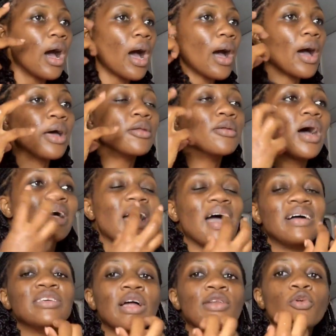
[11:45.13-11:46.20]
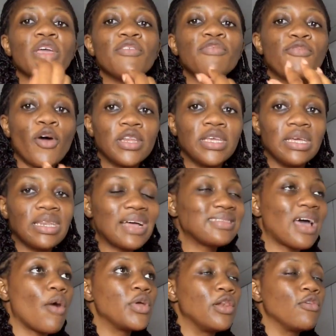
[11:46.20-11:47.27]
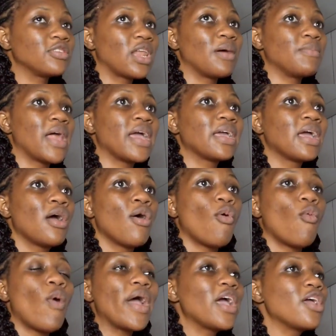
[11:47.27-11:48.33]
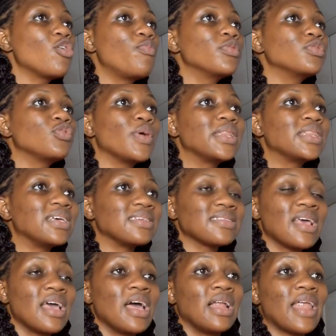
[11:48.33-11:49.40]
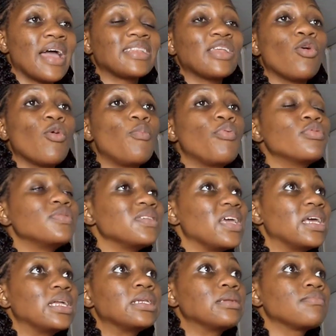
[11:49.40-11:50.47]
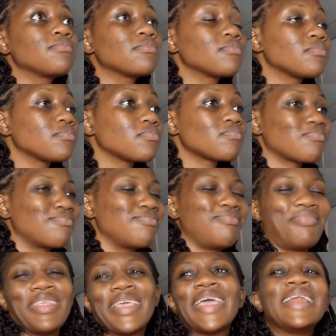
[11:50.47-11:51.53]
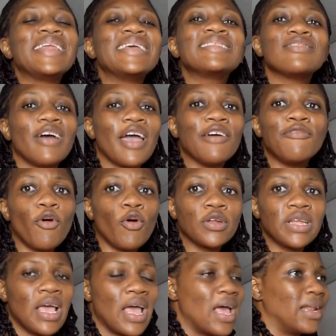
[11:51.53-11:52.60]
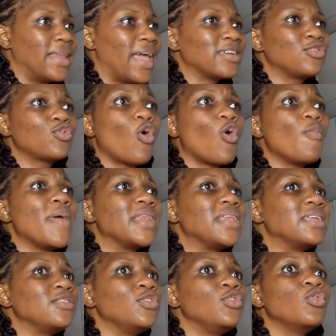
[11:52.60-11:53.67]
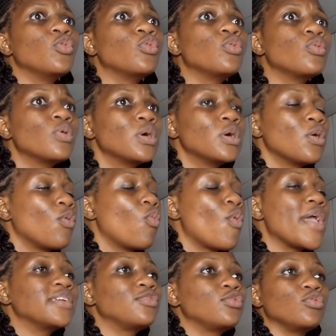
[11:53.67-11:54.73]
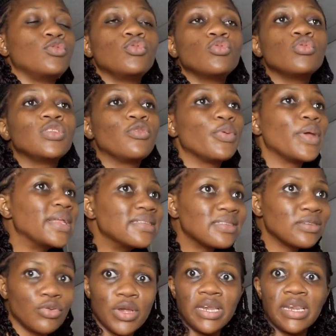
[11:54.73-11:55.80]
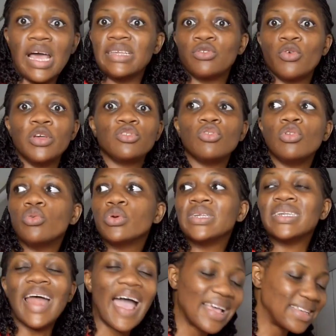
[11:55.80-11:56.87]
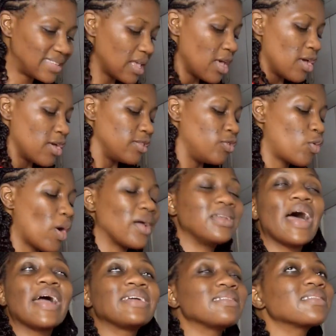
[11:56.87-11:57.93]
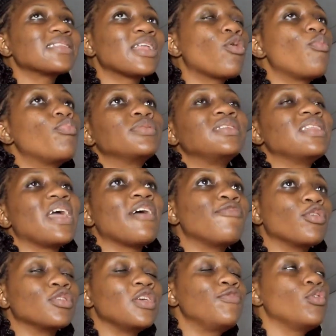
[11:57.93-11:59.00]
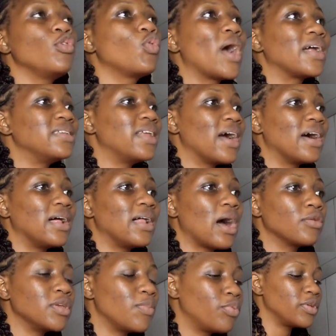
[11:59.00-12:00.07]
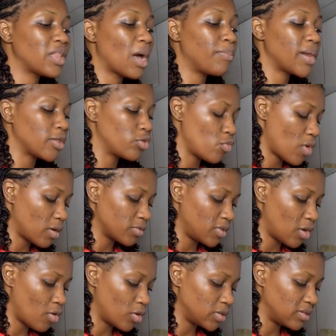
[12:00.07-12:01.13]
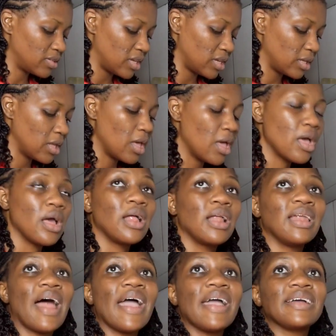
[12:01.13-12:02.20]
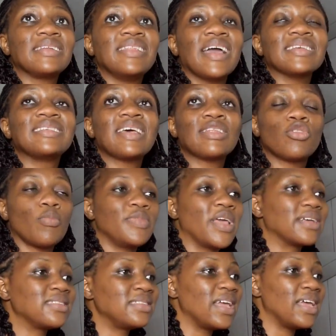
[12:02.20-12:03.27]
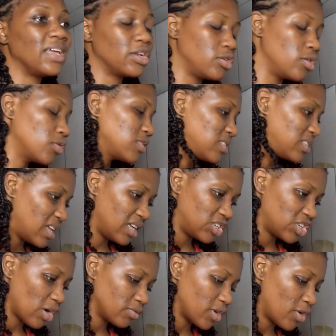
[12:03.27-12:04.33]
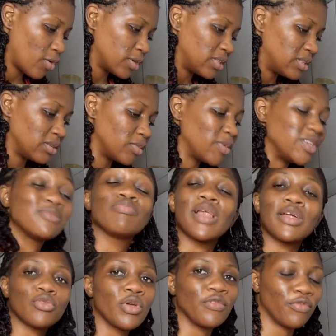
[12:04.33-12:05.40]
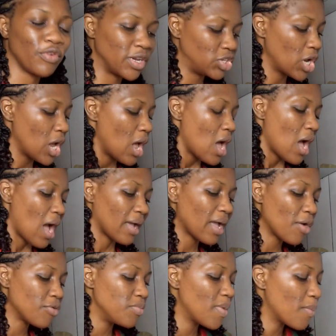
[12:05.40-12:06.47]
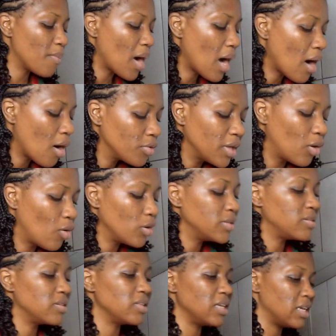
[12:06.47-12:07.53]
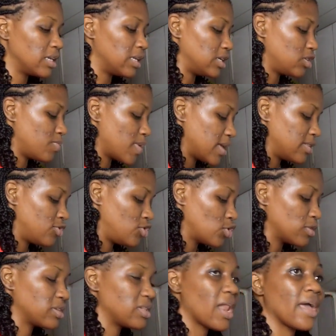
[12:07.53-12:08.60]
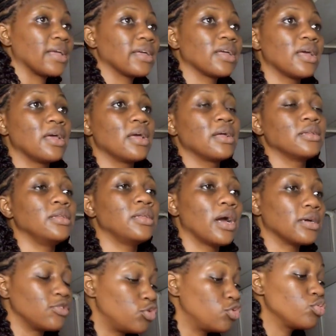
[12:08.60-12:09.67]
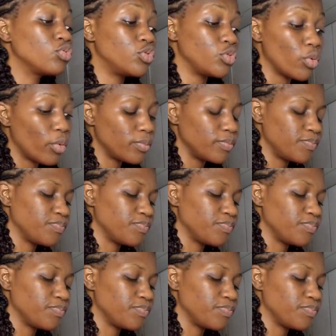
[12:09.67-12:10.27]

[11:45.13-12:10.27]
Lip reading: and you're looking funny. That's how it looks. And I'm like, why are you people doing this? Like, they don't put in a little effort. There are so many new ways to do green screen that is going to look nice. Like, they don't put in effort. If you look at their, how they their plateau, how they call this thing, like their setup, their stage, no stage, how they call it, it's plateau in French. I can't remember how they call it in English, but it's just like their studio.